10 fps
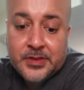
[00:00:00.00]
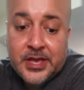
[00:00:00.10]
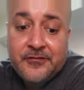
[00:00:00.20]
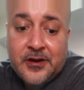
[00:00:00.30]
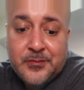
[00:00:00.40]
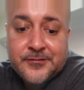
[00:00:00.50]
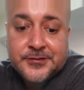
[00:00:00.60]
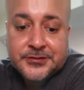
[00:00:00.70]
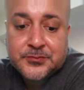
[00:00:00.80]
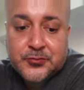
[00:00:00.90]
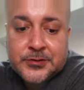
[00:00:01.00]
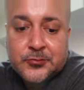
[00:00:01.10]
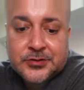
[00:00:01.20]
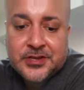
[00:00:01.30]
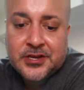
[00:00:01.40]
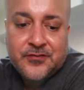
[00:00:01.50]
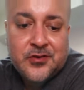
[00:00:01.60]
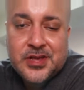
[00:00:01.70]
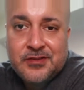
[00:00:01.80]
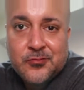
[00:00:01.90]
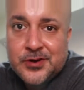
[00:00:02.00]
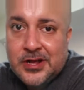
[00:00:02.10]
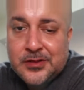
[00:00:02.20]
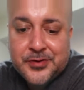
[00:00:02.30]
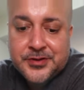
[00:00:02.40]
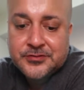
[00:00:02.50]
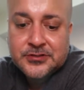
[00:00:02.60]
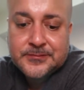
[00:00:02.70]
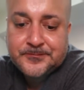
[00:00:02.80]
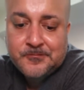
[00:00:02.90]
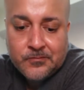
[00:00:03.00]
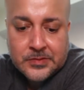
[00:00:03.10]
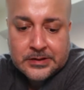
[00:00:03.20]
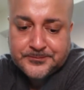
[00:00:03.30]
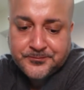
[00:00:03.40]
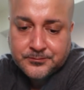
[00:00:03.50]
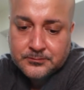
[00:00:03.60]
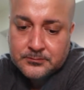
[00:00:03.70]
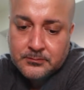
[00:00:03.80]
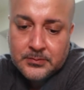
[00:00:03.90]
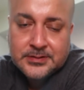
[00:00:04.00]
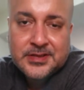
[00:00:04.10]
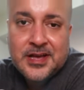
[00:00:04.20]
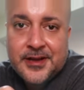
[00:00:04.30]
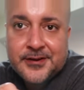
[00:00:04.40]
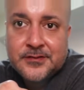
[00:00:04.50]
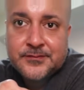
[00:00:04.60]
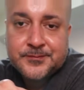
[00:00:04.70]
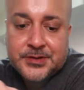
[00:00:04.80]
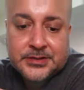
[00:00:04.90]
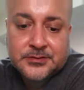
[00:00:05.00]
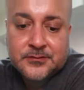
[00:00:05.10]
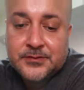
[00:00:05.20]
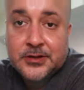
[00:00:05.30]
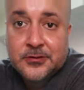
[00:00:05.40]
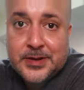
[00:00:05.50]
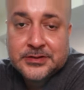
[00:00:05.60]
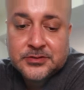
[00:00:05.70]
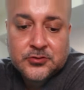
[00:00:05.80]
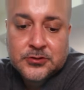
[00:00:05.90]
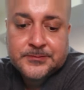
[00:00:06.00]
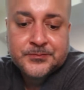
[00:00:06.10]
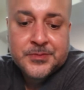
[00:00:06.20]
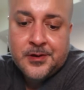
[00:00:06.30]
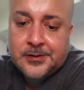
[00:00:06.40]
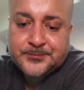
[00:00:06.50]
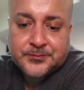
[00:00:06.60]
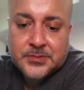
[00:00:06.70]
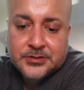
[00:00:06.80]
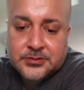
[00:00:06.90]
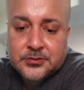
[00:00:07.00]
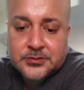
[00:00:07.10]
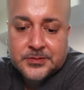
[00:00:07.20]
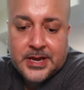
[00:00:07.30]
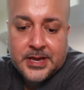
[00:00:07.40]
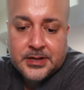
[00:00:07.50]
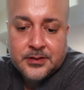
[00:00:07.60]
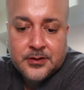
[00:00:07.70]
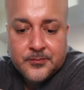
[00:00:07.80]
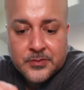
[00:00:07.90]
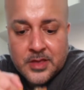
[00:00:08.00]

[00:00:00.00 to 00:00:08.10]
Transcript: If I'm ever at the point where it's like if I only have like one jalapeno or something, it's not hot enough, and I just don't feel like going back to the store, I'll just throw some cayenne in there.